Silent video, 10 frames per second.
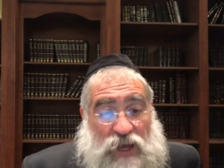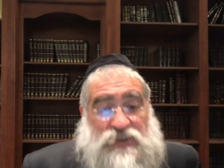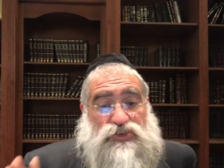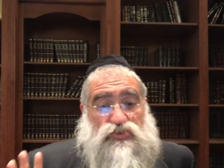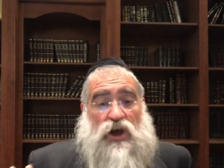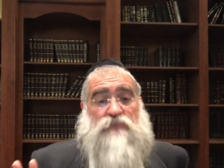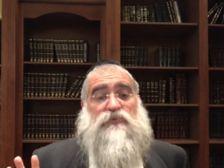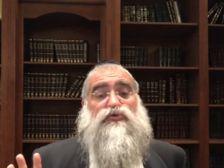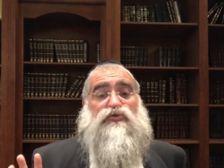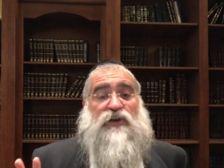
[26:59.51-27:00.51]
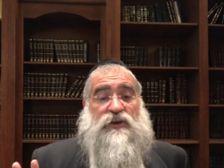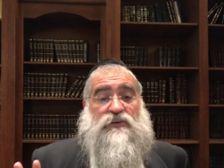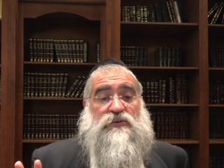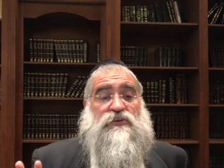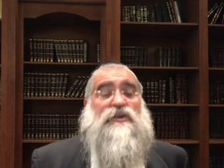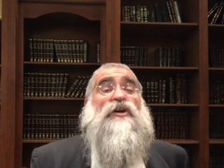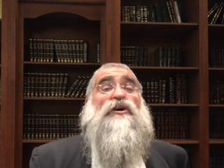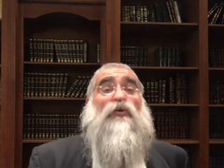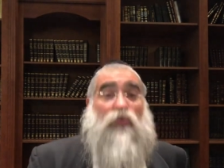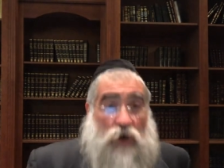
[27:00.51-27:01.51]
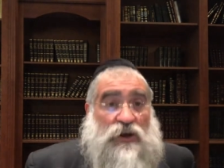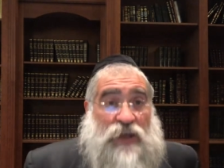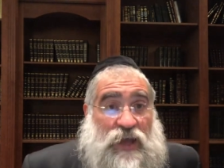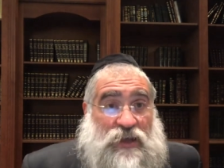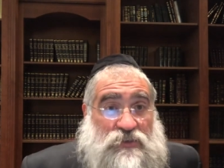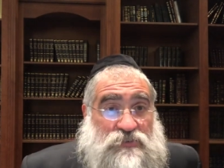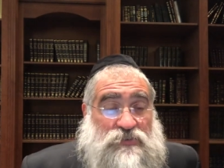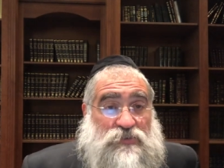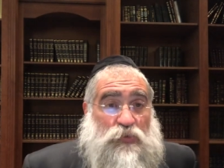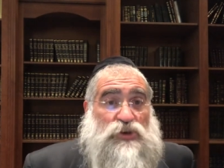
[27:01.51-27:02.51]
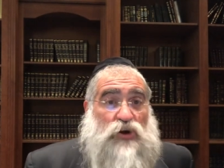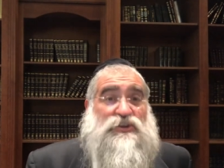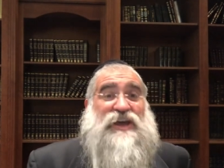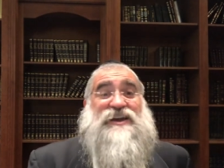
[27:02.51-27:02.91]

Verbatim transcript: and the tribe of Reuven. One hand, we know they